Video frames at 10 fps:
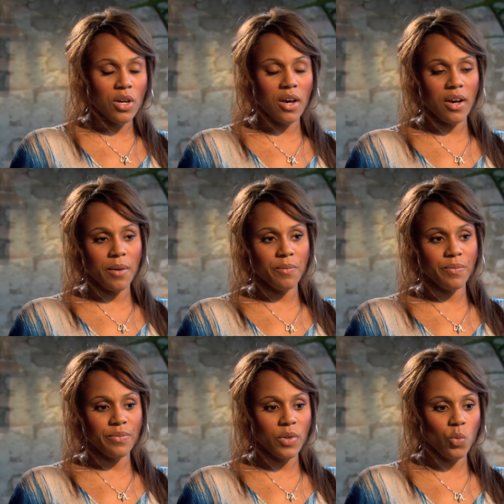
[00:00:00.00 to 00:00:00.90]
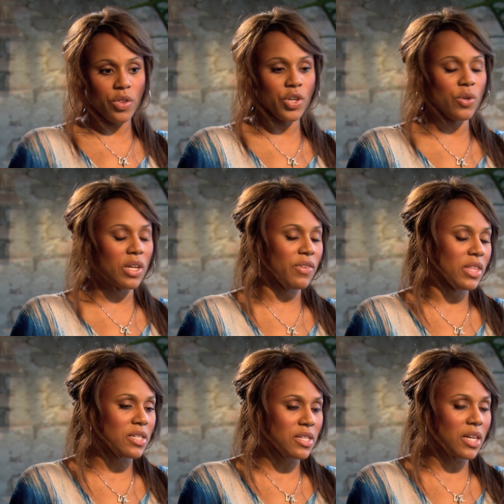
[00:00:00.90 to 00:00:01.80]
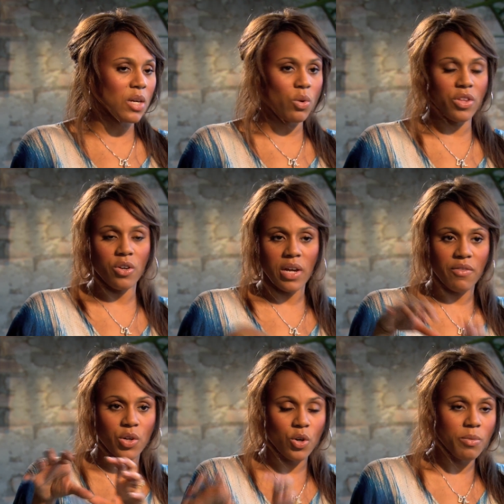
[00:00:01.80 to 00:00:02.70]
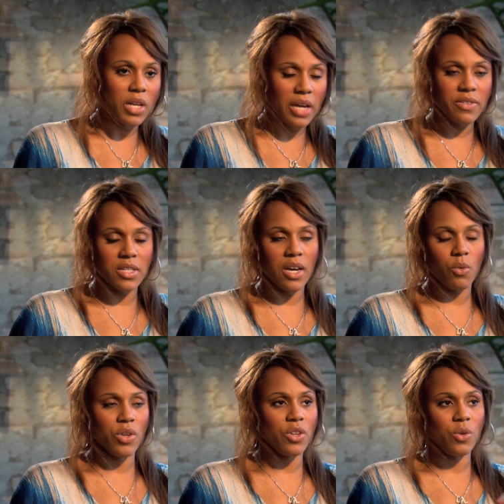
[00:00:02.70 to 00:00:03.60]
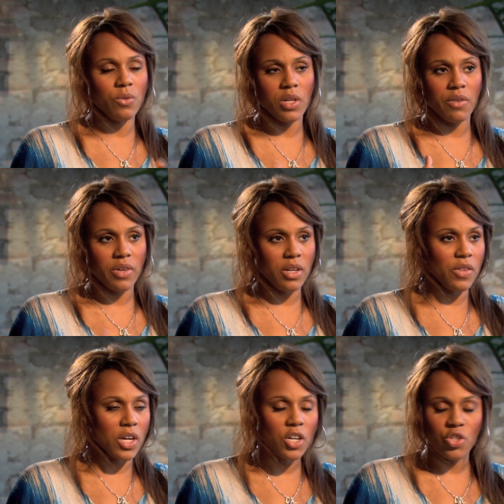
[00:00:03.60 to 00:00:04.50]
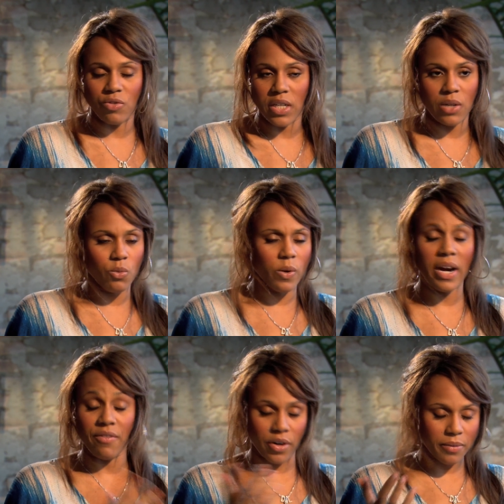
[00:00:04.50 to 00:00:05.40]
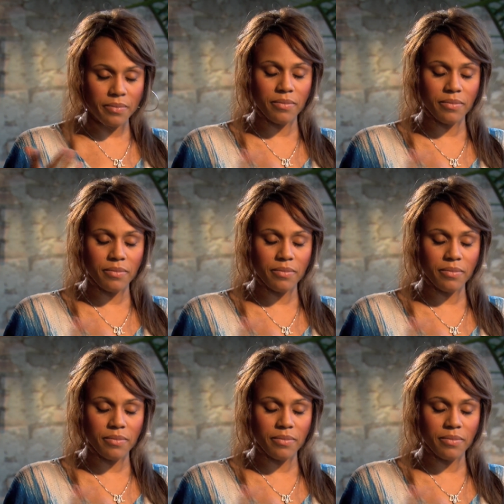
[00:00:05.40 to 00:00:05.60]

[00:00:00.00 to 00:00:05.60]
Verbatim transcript: Um, whether you live in the city, whether you have an urban lifestyle, whether you live in, in the country, wherever.